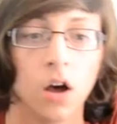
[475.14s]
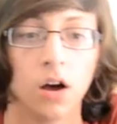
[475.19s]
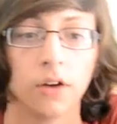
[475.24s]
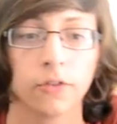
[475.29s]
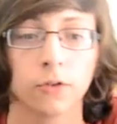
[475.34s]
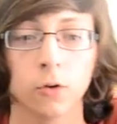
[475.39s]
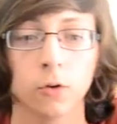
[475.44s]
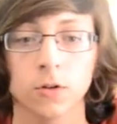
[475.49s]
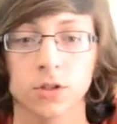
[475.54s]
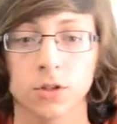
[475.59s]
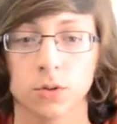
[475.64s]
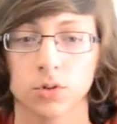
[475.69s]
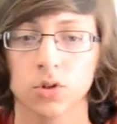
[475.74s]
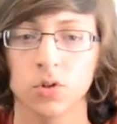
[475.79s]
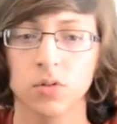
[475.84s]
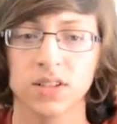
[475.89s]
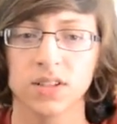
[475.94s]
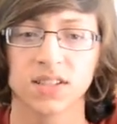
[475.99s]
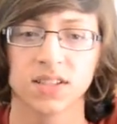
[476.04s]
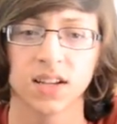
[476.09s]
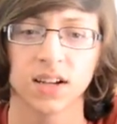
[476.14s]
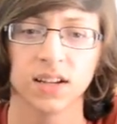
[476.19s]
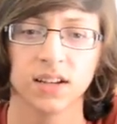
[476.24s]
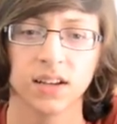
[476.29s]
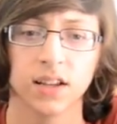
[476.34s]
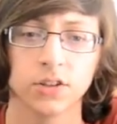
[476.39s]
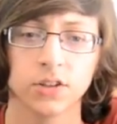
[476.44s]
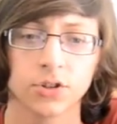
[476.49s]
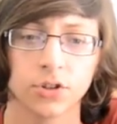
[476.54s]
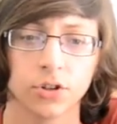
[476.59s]
Of course, it was only second
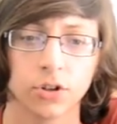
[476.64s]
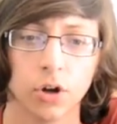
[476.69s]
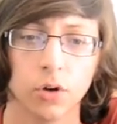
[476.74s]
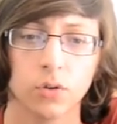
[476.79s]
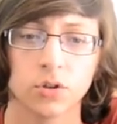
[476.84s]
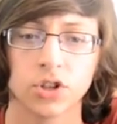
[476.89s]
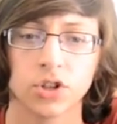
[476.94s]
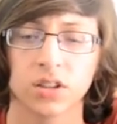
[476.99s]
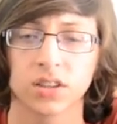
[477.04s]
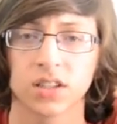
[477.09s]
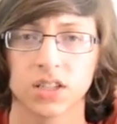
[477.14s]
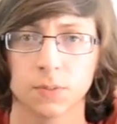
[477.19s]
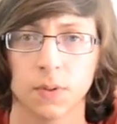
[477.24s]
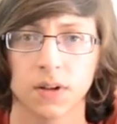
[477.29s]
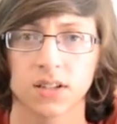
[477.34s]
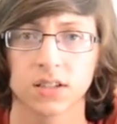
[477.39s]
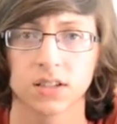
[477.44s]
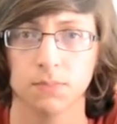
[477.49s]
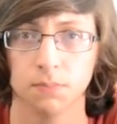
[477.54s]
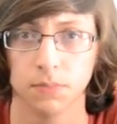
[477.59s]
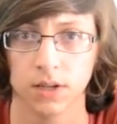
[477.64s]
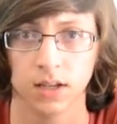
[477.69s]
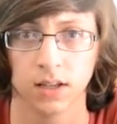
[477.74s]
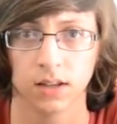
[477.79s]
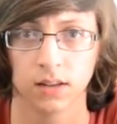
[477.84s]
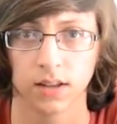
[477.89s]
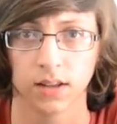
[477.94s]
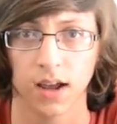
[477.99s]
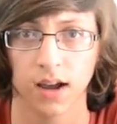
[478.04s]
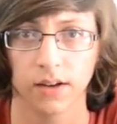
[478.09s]
nature to go and check the specs
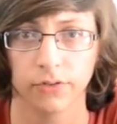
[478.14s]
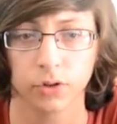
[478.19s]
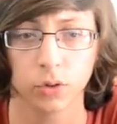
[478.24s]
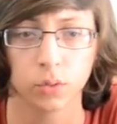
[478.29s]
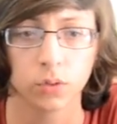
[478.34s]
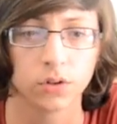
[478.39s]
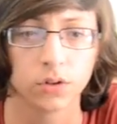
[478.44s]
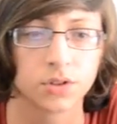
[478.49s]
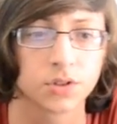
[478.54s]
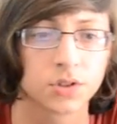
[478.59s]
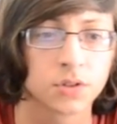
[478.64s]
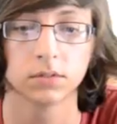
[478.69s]
immediately afterwards.